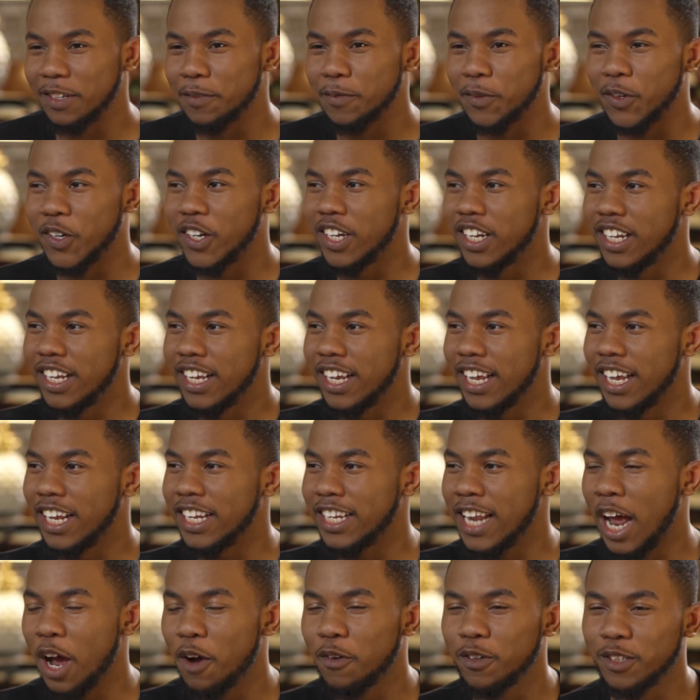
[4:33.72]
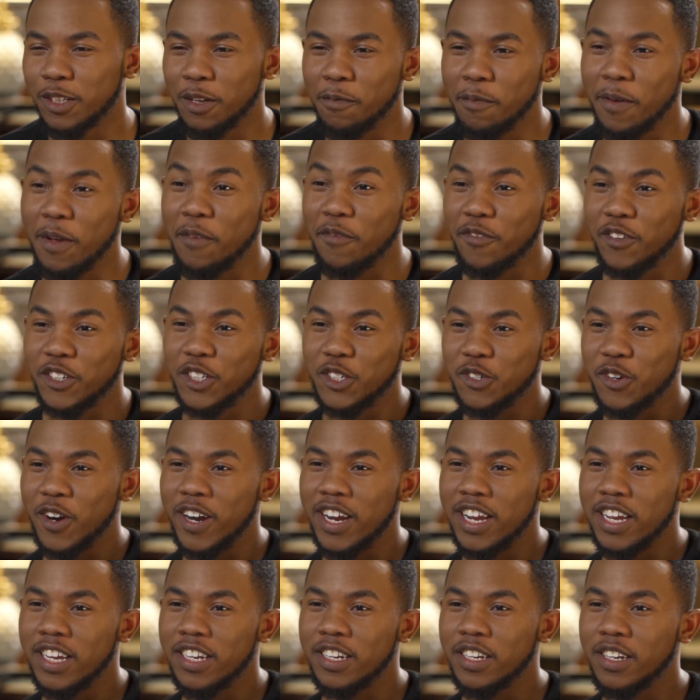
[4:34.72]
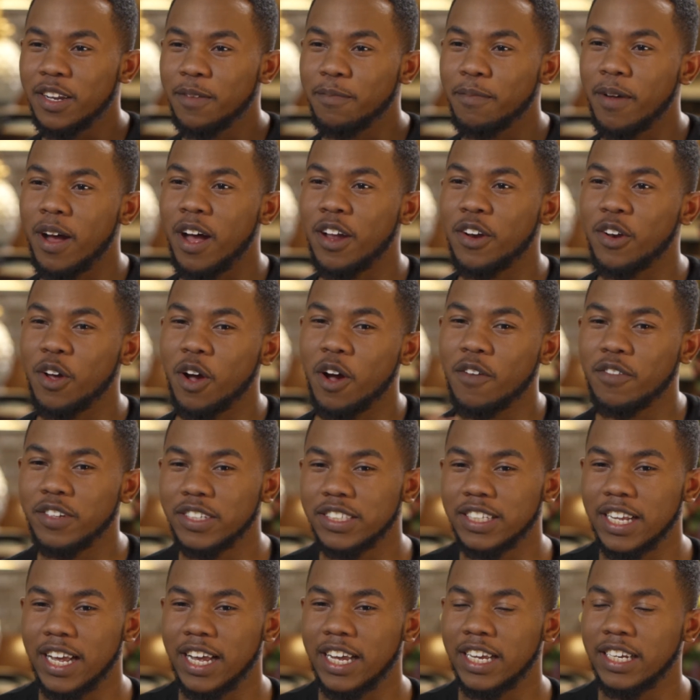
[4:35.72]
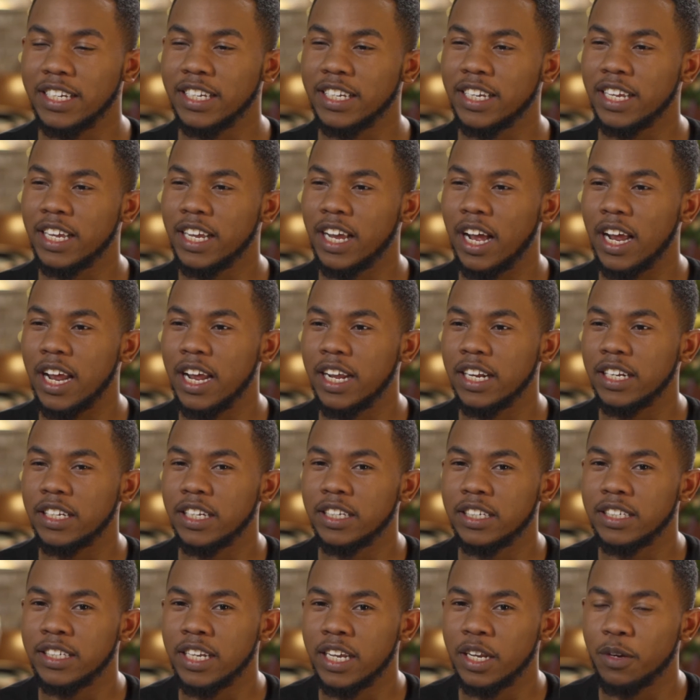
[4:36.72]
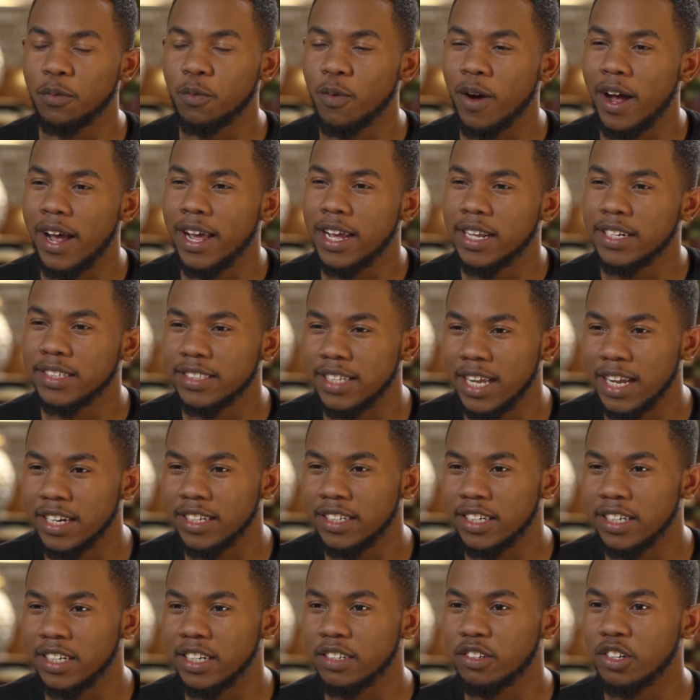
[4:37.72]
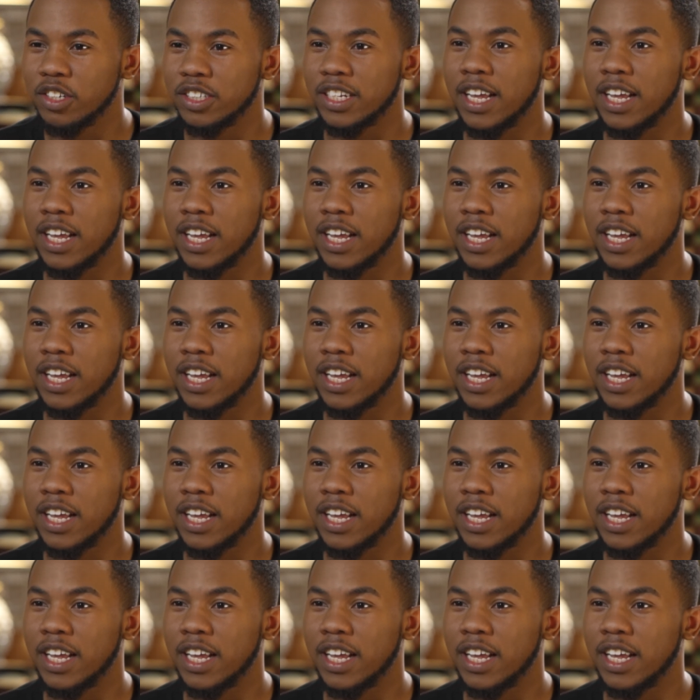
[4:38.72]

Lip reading: But that was a bit frustrating. But on the other side, it did what I intended, because